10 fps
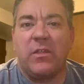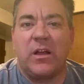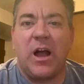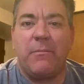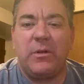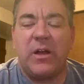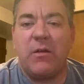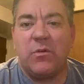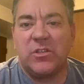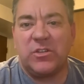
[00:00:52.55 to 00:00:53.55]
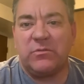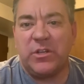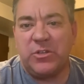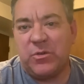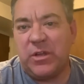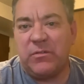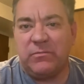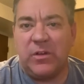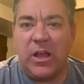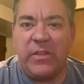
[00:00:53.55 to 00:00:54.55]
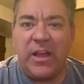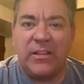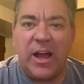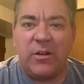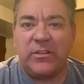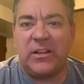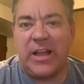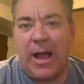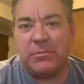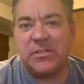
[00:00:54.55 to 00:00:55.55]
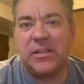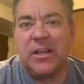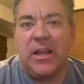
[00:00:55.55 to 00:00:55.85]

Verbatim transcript: the copyright wasn't renewed, it, they allowed it to lapse.